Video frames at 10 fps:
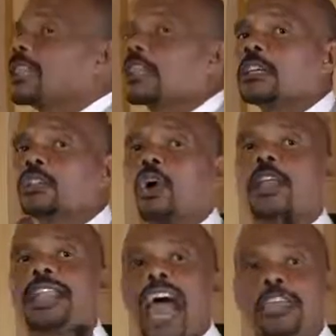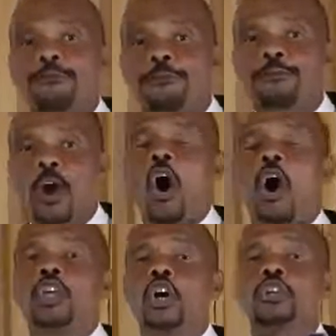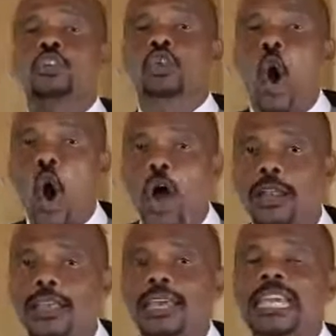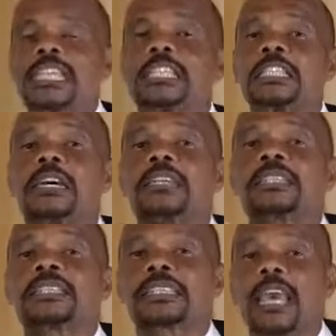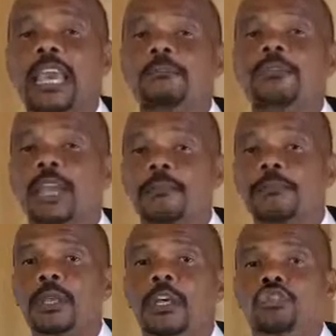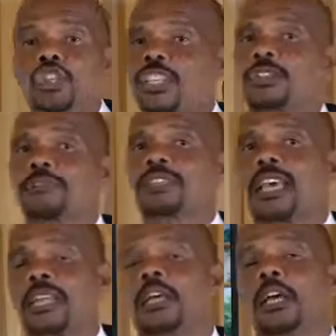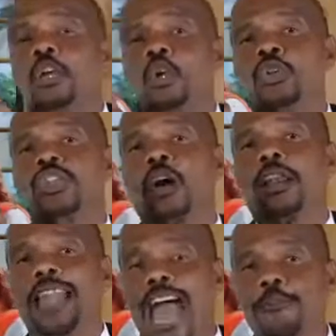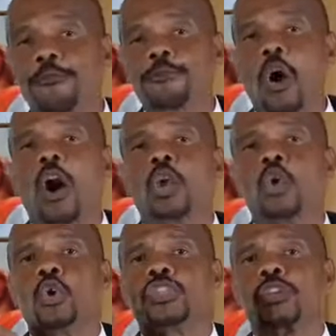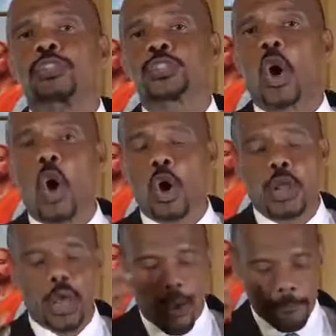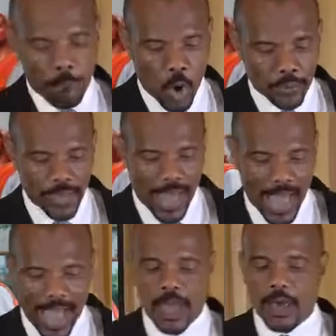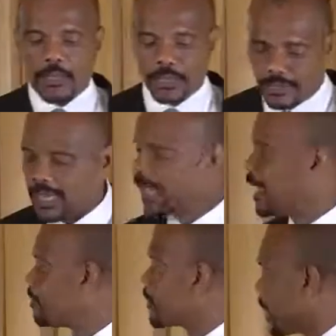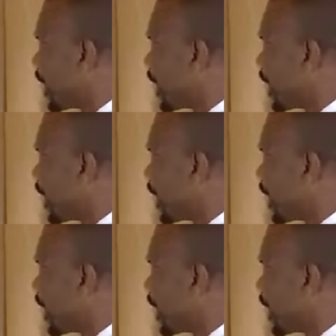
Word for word: the, your life or your soul is the same thing. Jesus could have said, lose your life or lose your soul. Both are the same thing,